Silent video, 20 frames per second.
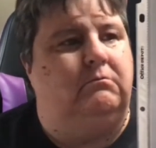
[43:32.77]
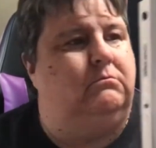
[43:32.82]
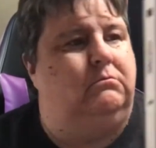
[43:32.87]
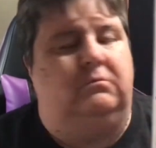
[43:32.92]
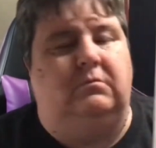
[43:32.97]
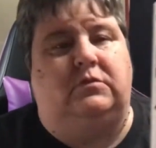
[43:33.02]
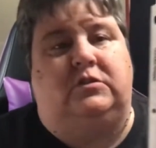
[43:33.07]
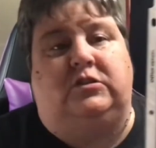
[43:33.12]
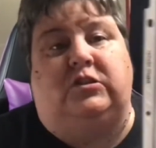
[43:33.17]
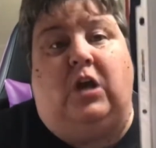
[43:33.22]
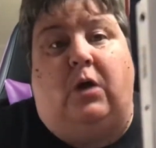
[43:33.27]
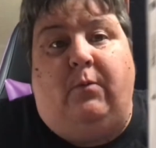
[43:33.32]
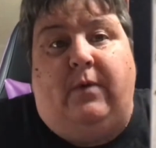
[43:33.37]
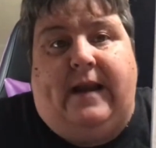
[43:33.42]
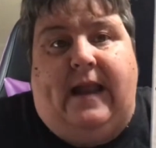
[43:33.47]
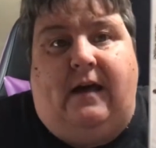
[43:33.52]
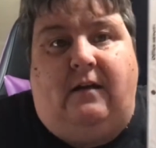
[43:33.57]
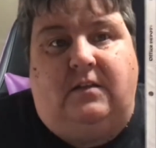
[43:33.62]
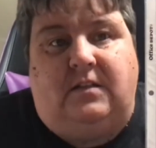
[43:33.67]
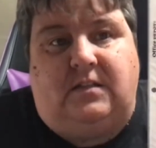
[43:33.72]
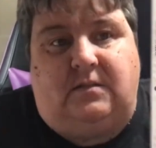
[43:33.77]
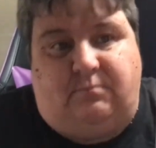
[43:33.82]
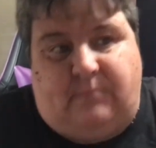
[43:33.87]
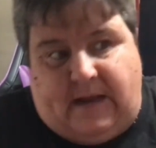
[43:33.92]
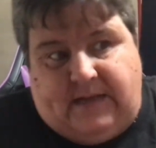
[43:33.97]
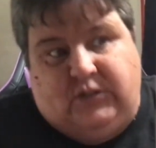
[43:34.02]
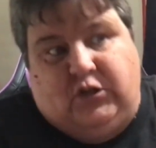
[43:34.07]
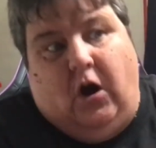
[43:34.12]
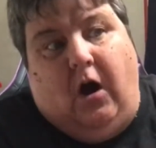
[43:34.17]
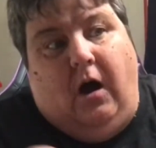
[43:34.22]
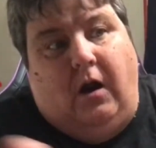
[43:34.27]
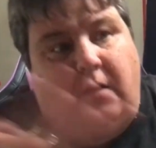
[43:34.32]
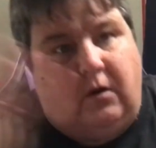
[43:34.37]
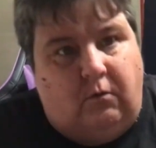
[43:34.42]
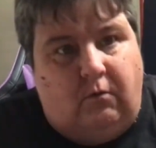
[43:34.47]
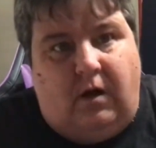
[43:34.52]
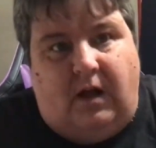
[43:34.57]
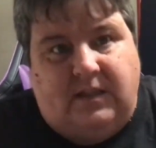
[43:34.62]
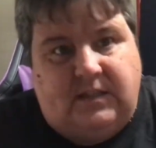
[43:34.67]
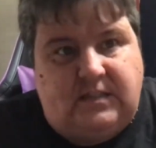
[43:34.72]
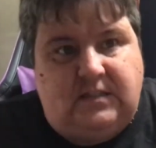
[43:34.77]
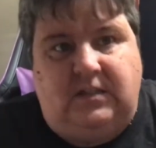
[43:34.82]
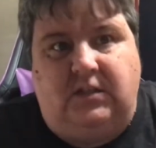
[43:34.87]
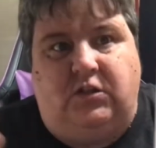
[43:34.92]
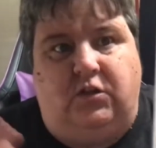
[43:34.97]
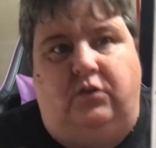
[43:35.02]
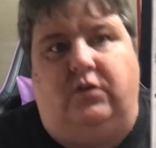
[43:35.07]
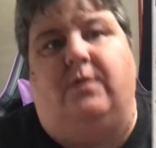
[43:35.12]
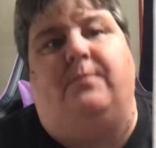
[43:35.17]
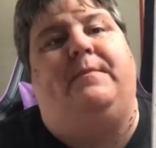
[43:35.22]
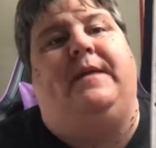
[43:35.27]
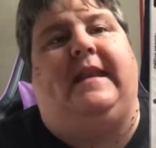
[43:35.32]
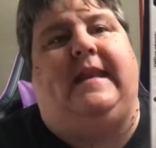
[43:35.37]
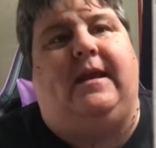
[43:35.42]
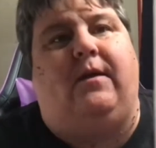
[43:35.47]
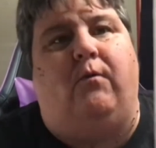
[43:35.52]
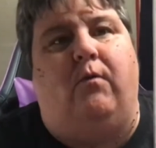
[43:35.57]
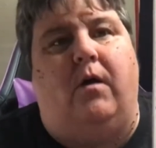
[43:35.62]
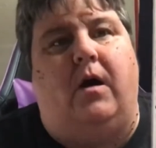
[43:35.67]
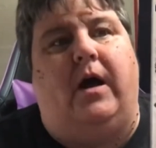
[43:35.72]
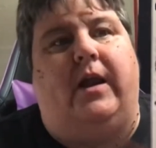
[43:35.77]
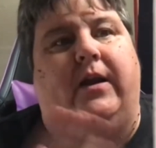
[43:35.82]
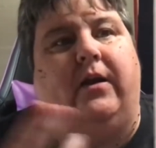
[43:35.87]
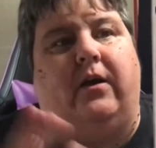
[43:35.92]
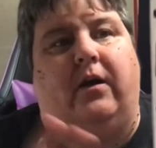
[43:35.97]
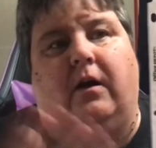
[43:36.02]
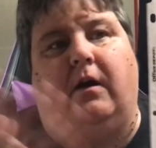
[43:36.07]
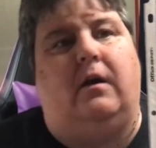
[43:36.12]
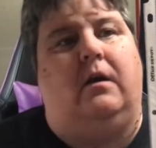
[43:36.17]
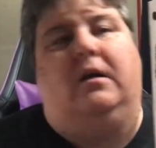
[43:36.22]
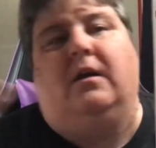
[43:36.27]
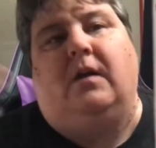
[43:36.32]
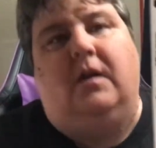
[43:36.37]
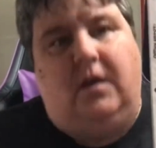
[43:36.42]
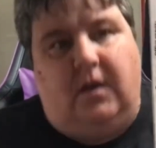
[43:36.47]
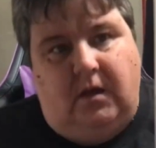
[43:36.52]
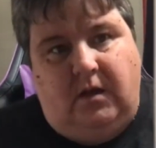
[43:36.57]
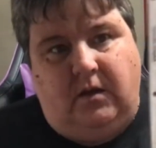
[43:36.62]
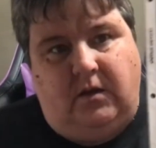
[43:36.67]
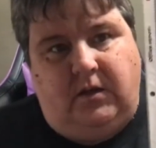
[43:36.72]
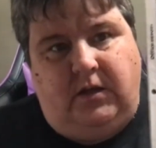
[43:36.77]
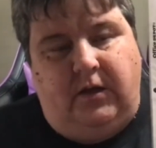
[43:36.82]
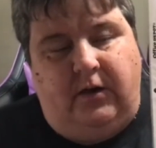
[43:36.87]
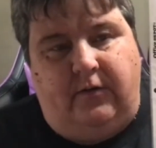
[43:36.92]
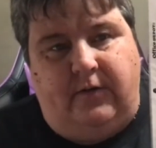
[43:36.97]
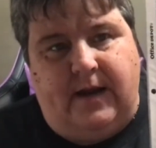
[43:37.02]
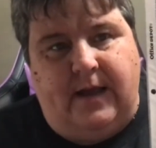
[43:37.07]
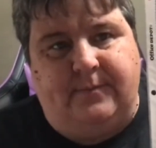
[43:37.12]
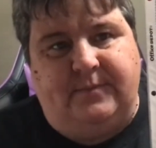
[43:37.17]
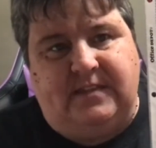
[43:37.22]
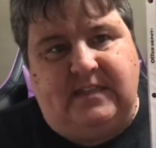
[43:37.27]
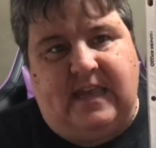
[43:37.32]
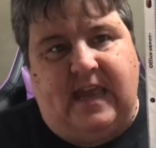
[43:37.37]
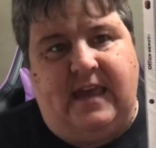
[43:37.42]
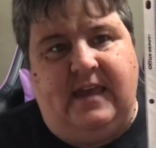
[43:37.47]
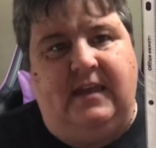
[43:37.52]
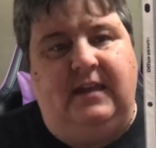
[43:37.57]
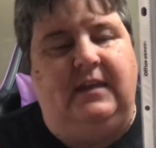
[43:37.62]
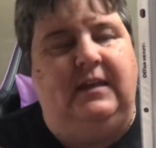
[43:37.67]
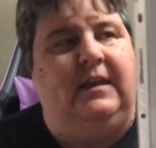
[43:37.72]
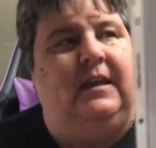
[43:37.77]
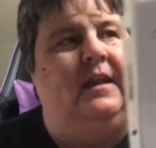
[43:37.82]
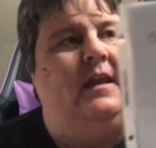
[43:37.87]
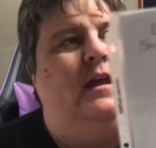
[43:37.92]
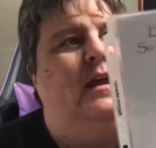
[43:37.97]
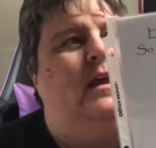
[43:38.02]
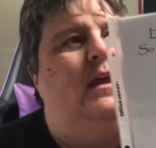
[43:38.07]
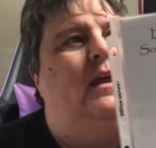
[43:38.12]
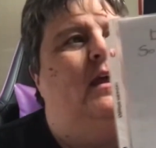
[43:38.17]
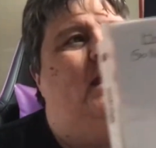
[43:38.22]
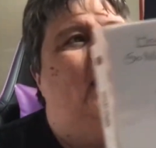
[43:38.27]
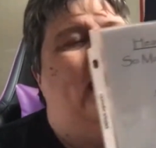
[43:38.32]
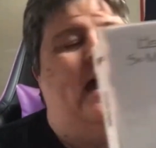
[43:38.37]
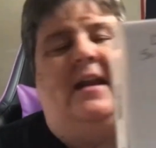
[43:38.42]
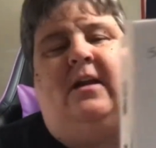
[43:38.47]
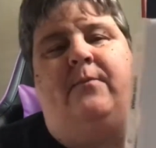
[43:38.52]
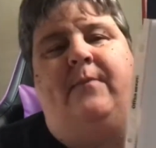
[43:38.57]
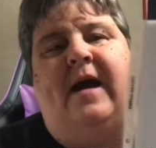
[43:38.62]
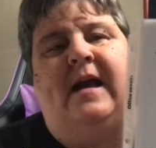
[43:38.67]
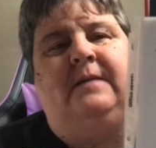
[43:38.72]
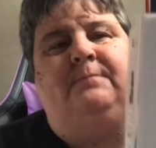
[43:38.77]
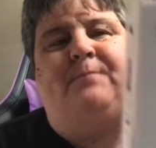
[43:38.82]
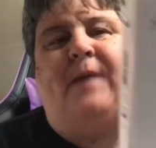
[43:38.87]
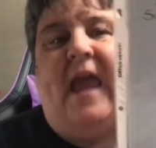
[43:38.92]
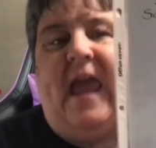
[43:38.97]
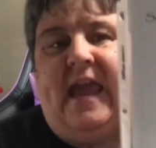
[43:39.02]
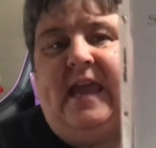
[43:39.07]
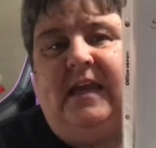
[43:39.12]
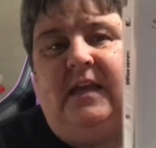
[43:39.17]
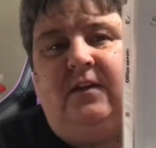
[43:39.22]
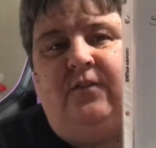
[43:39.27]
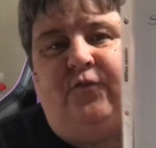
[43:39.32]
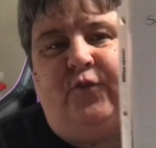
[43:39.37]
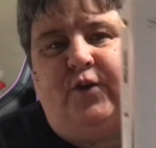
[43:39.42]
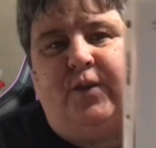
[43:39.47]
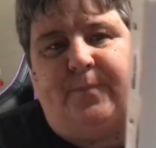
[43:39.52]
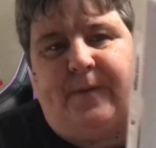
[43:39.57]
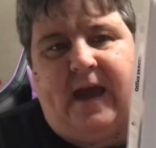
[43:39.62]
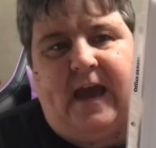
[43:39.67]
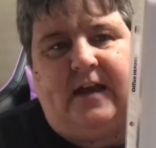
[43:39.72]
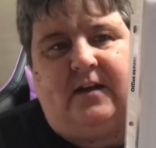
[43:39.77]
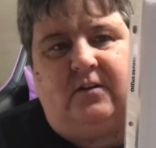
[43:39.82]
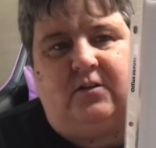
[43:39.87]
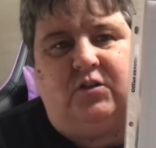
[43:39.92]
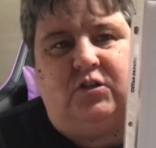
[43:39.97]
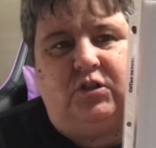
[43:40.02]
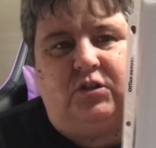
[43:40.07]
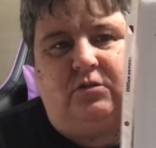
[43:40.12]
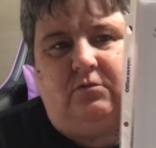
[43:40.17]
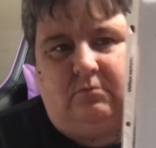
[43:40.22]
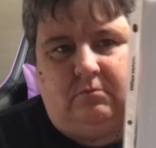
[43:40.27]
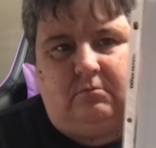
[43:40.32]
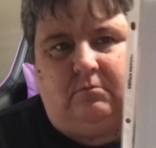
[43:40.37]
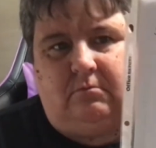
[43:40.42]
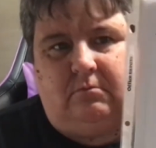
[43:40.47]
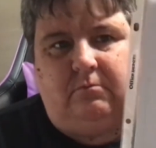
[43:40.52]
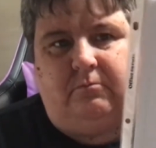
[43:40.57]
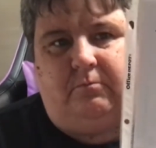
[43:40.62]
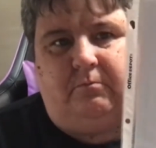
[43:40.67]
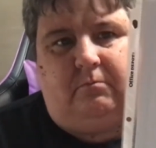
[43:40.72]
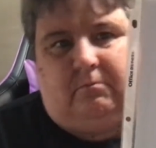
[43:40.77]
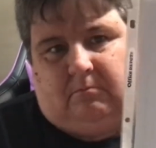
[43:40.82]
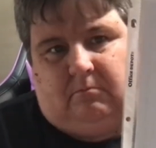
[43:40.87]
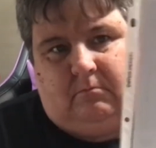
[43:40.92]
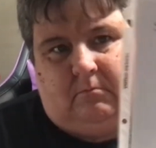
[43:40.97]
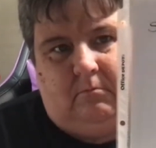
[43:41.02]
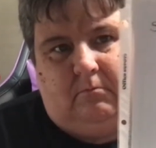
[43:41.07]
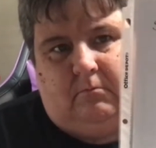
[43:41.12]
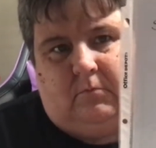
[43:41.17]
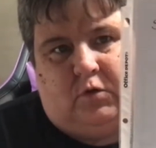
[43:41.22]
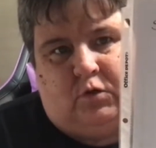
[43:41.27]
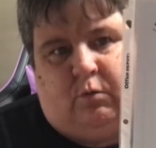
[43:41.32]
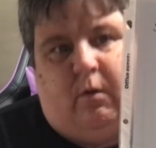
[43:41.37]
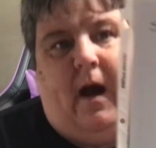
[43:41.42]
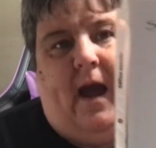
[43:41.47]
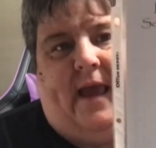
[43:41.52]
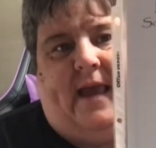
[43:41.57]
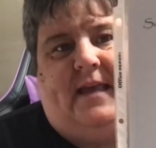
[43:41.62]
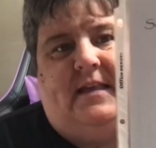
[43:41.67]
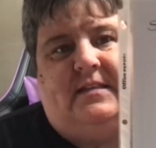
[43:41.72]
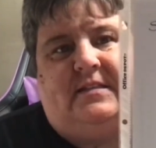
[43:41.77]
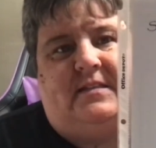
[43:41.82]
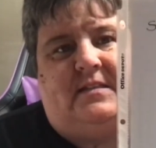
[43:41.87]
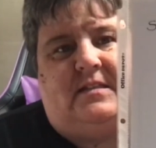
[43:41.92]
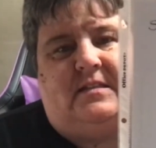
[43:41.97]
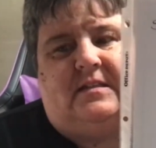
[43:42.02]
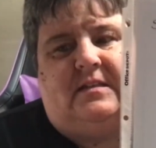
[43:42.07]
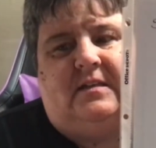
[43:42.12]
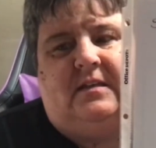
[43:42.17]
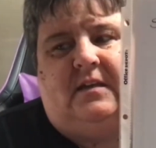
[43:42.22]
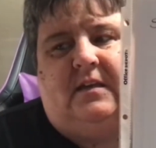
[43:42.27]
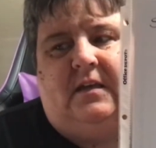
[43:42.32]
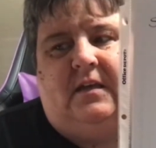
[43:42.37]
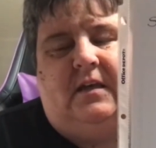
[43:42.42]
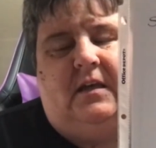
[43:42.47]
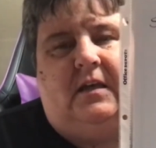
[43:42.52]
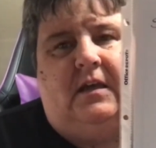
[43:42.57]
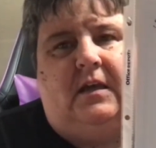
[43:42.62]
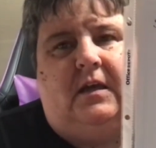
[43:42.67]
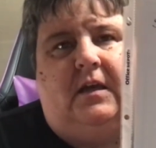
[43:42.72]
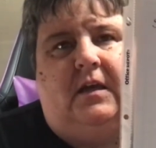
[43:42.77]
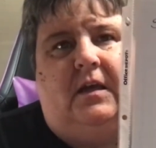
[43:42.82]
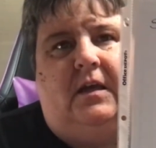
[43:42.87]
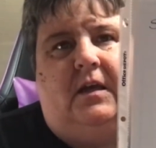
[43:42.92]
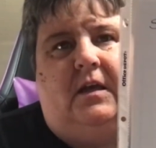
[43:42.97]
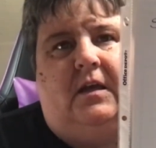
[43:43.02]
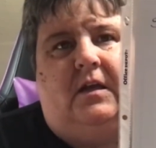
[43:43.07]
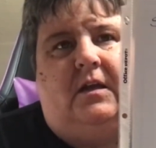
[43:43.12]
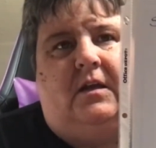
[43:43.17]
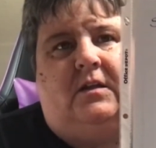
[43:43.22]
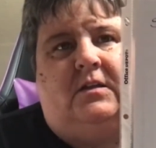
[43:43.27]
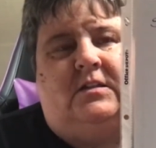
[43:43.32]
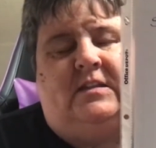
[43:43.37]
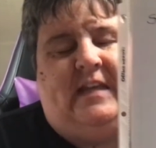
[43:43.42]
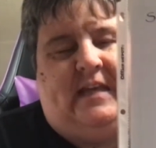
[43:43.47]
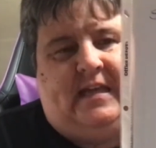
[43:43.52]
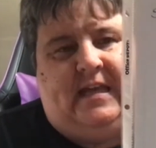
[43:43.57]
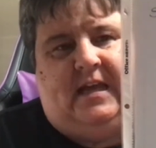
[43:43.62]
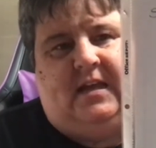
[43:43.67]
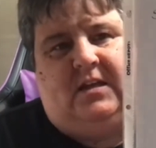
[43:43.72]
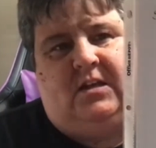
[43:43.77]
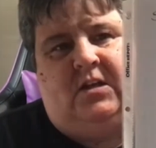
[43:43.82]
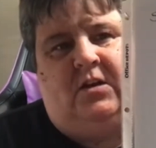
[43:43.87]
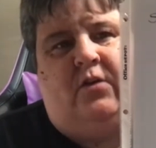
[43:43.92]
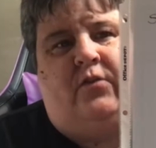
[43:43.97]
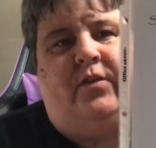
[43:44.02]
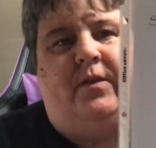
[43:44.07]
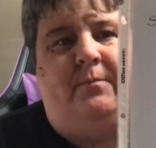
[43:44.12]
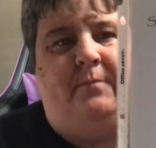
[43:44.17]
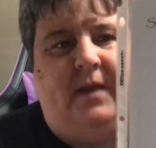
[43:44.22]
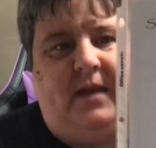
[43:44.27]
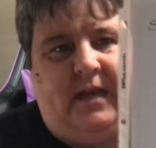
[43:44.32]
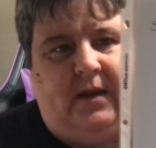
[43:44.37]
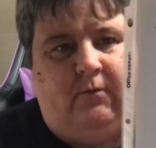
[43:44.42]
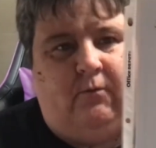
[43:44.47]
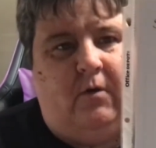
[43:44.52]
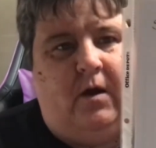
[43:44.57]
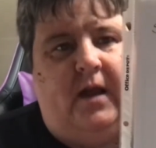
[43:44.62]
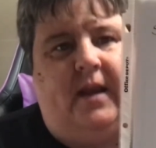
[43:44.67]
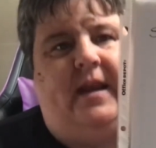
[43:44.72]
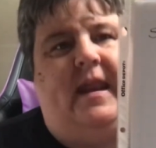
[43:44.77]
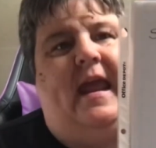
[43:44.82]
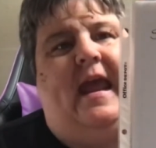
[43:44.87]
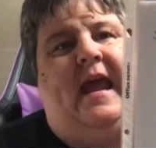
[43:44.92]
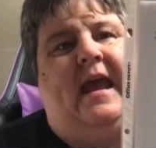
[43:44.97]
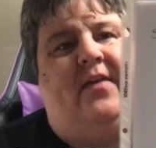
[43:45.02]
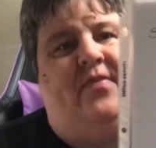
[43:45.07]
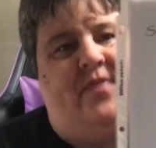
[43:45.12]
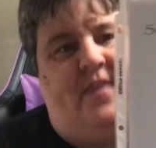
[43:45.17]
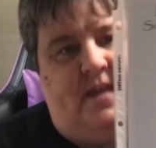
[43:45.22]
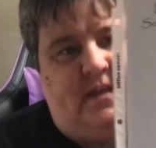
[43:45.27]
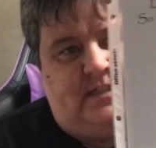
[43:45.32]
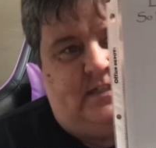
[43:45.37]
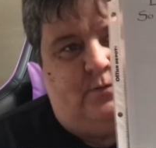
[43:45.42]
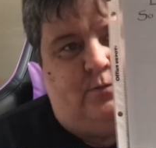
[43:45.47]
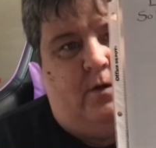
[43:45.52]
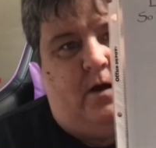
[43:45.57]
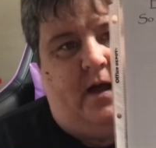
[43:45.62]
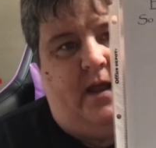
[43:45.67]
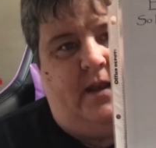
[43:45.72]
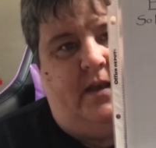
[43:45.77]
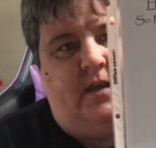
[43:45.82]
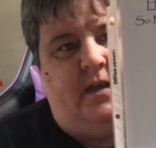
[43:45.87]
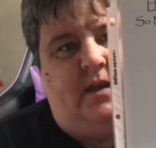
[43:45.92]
someone else, my daughter wants to do the mini one, or, you know what I'm saying? I don't mind paying for the pattern twice to get, the mini one and this one.